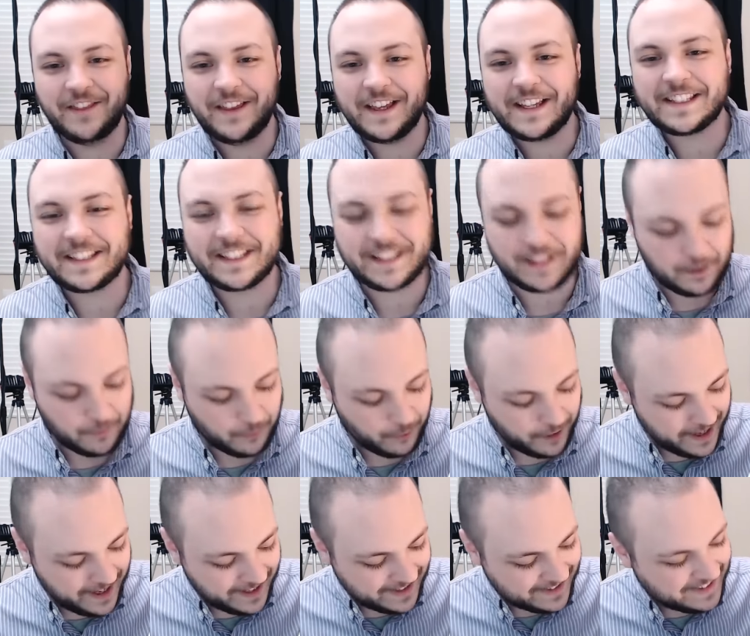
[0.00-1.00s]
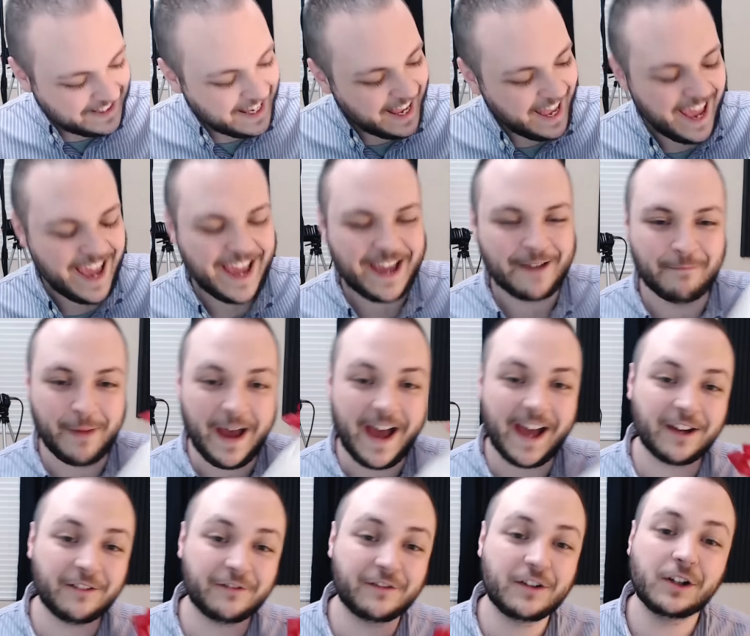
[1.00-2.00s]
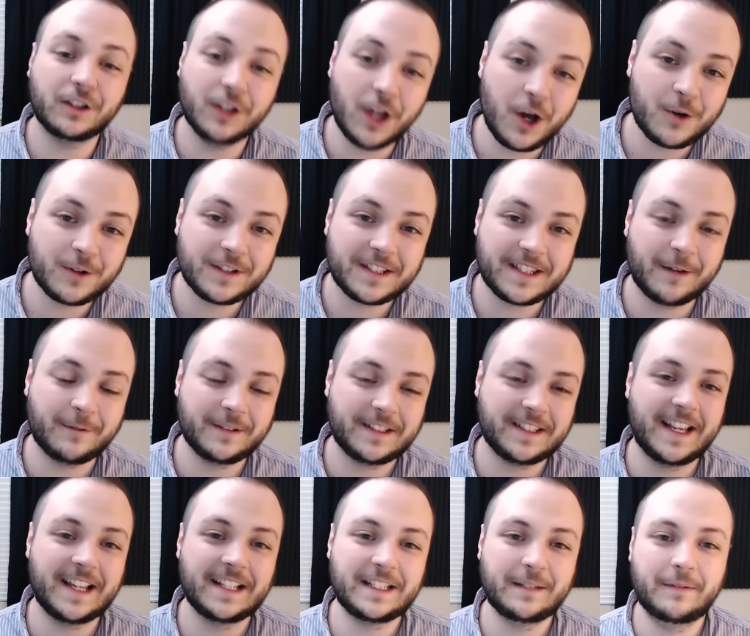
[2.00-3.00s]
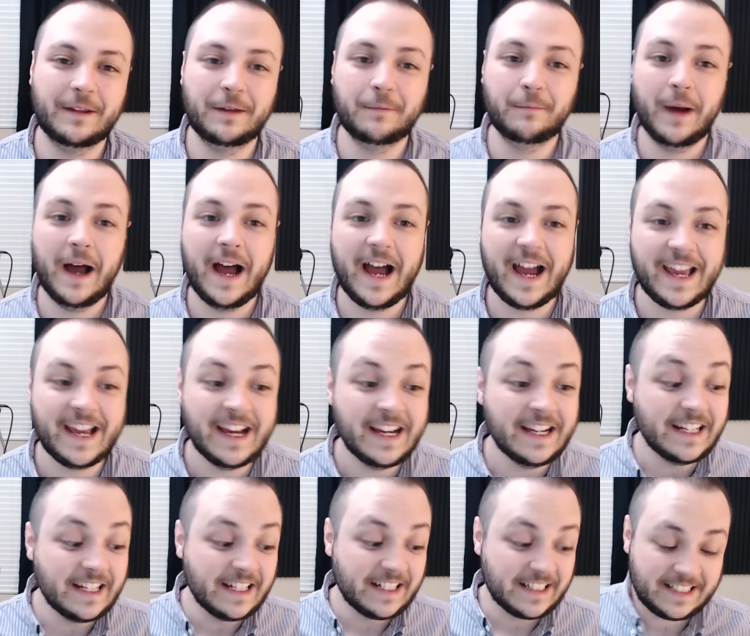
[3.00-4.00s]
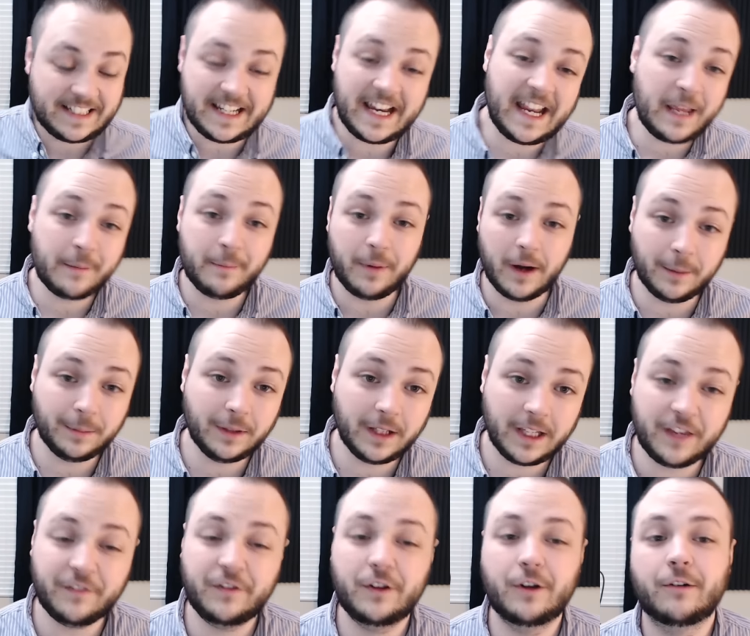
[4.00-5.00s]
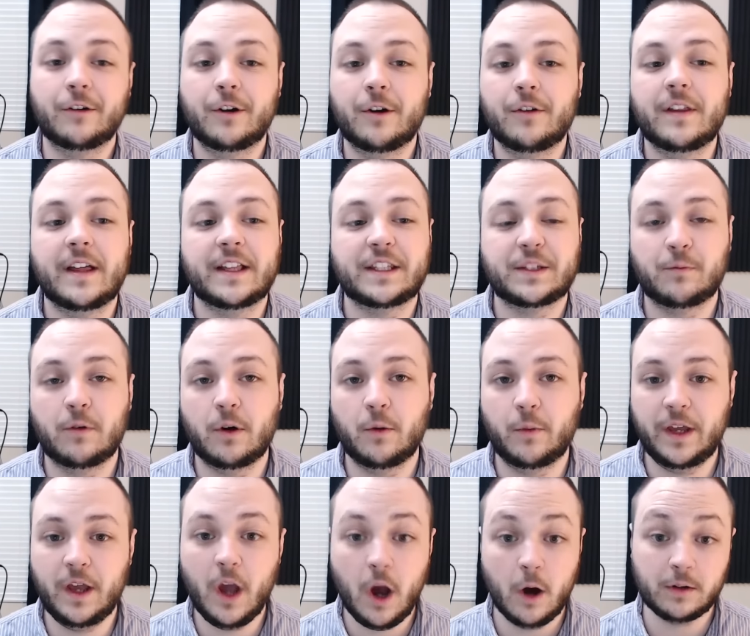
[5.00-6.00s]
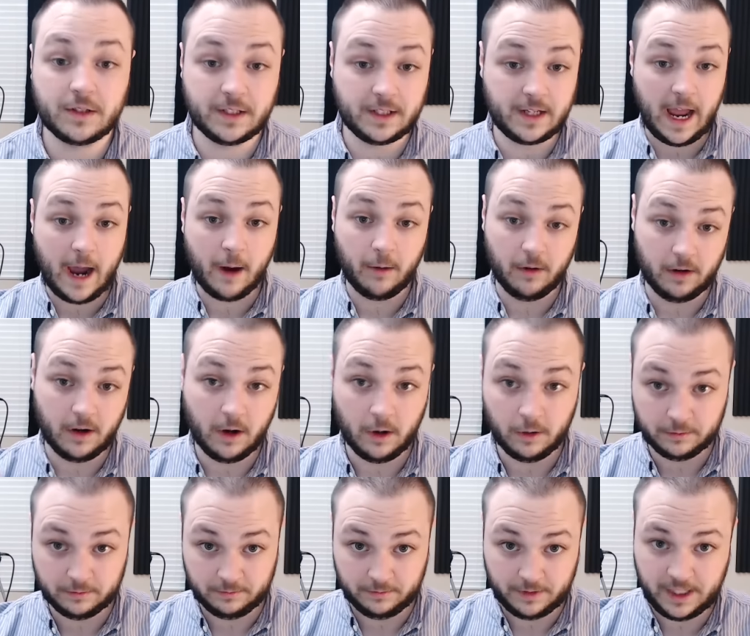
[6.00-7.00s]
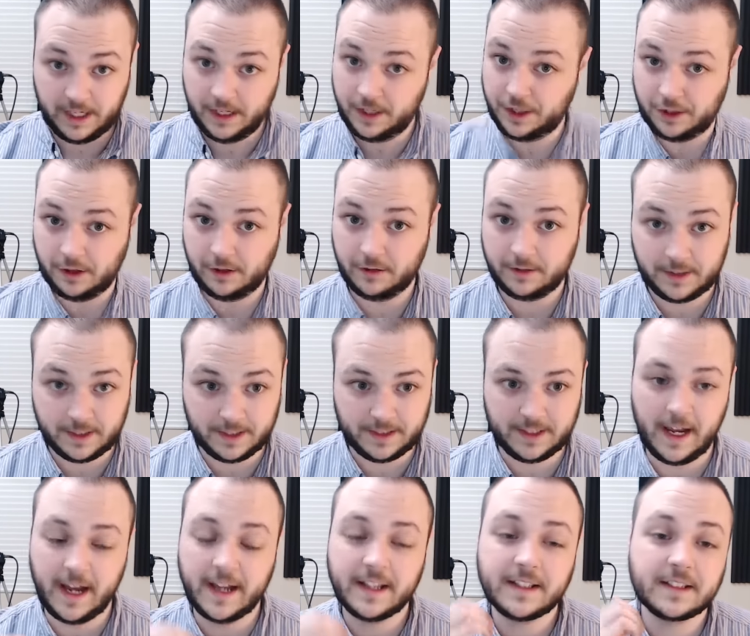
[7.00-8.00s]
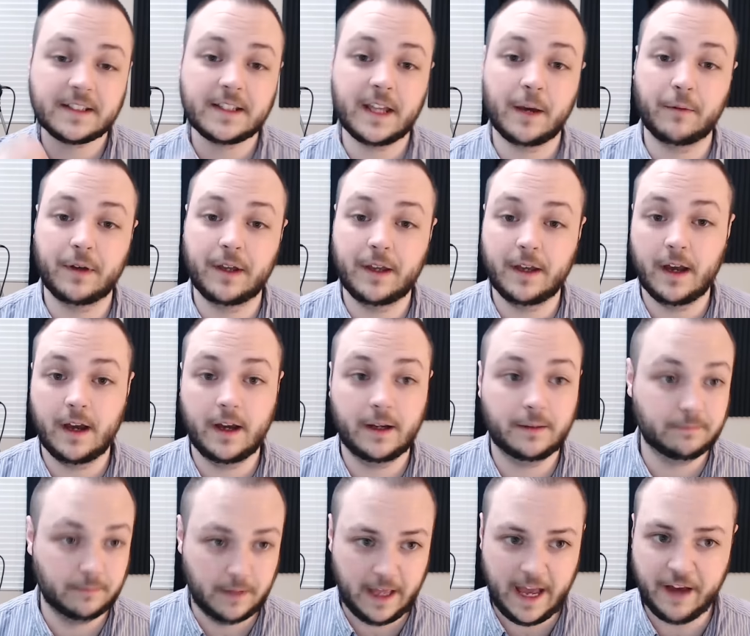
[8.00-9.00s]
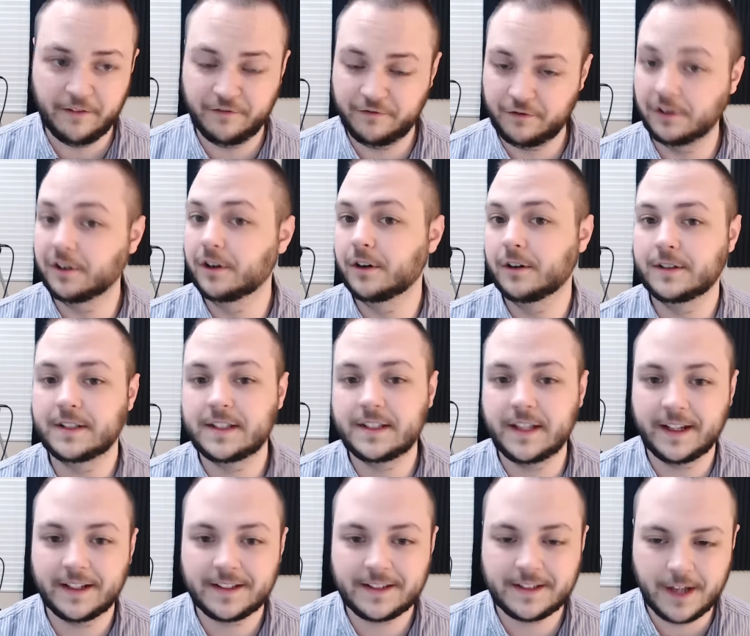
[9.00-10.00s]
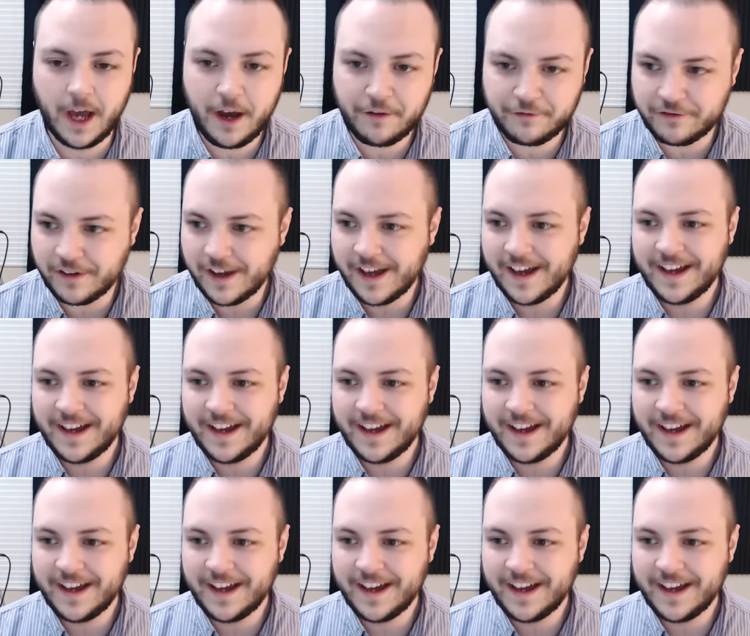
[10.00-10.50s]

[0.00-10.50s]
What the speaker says: This is a bag of clothes that was sent to me by TeePublic. If you don't know, that's where we host our own t-shirt designs that we have for NerdSync stuff.